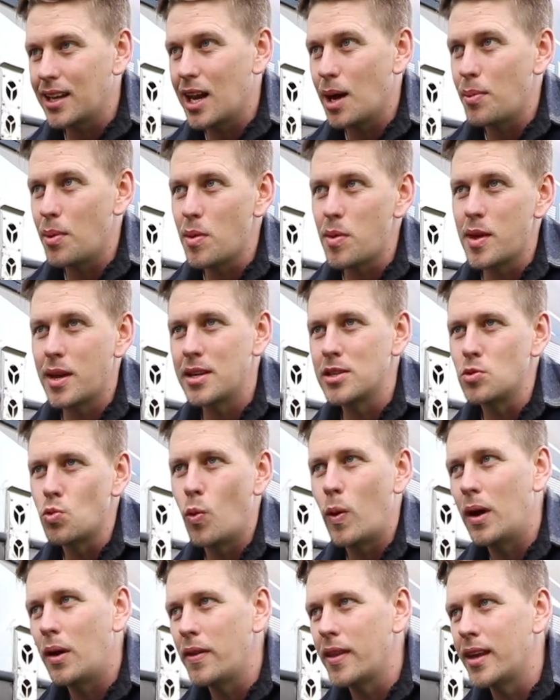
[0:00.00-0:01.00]
a couple things
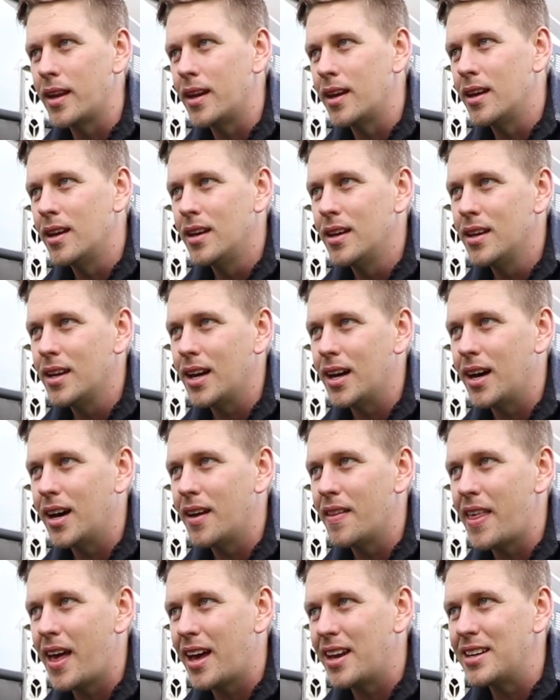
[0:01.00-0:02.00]
welded
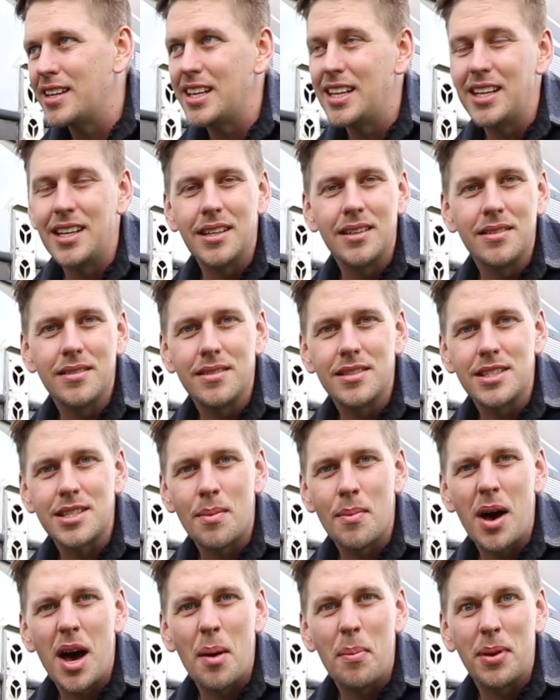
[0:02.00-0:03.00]
that need
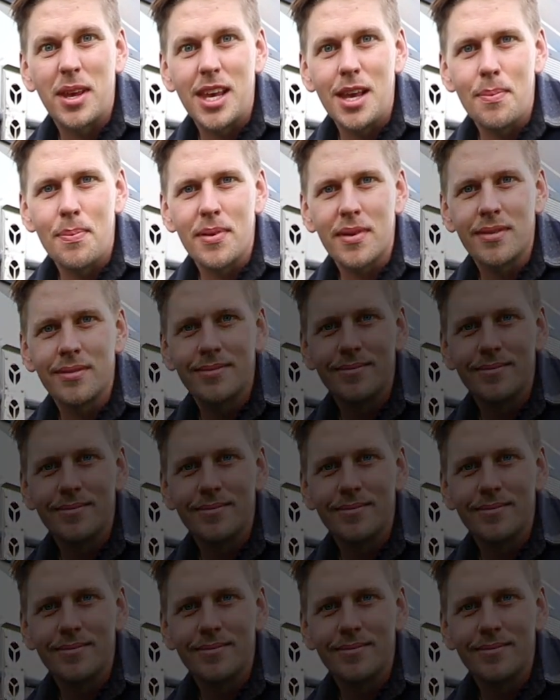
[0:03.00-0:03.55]
some upkeep.